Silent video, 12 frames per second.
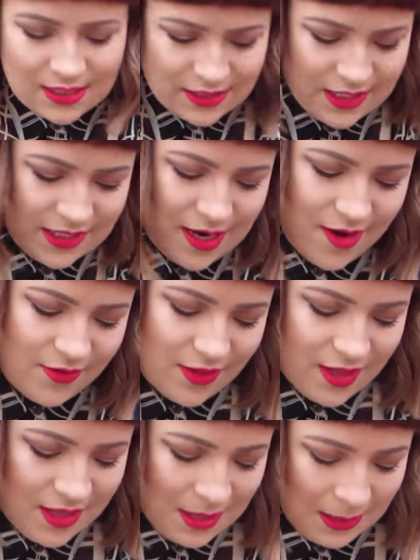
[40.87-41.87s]
to Geek Gear
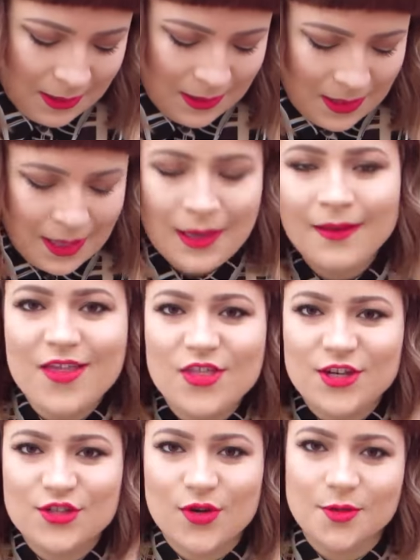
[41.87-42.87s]
in
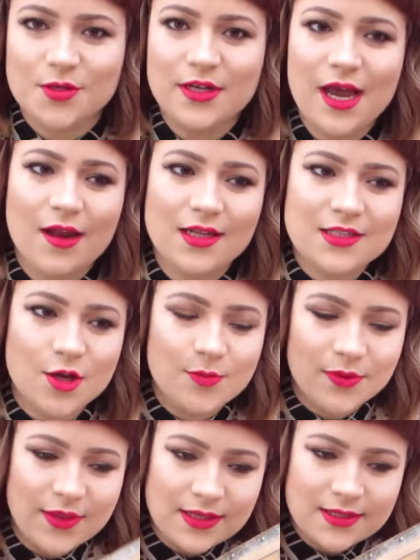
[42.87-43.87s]
the description. Now let's open